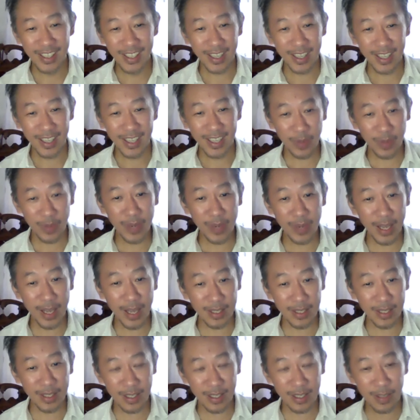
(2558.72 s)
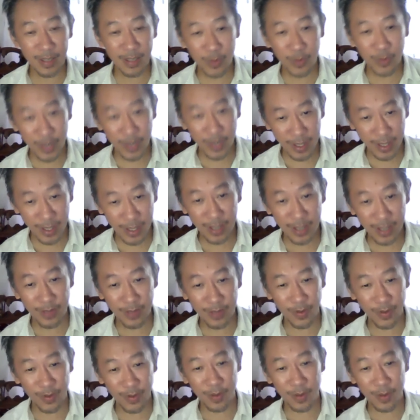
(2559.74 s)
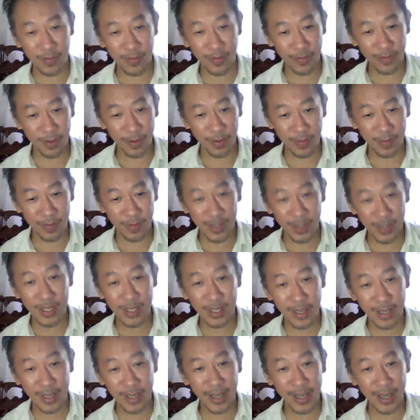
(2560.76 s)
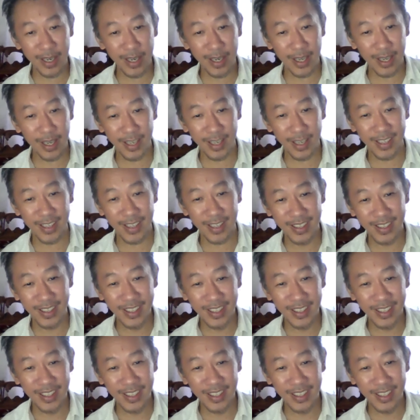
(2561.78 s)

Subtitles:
And maybe answer some questions from the screen here.